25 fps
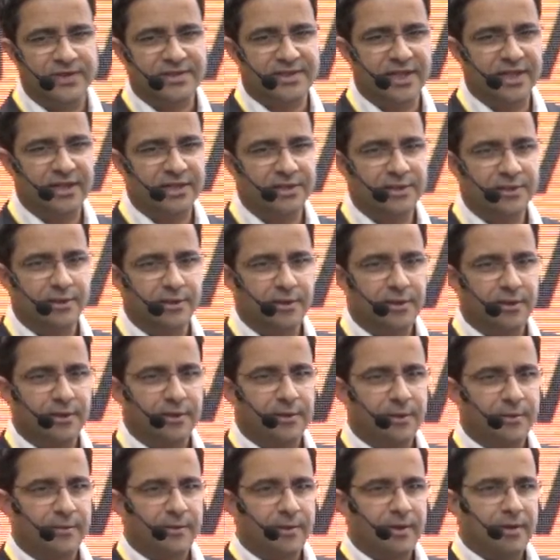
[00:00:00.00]
said
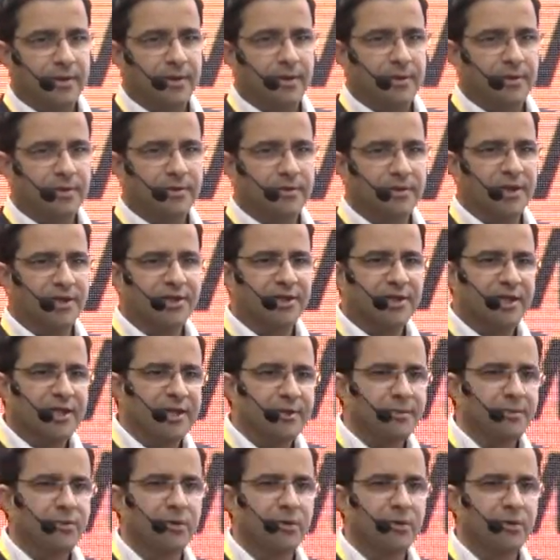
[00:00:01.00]
the team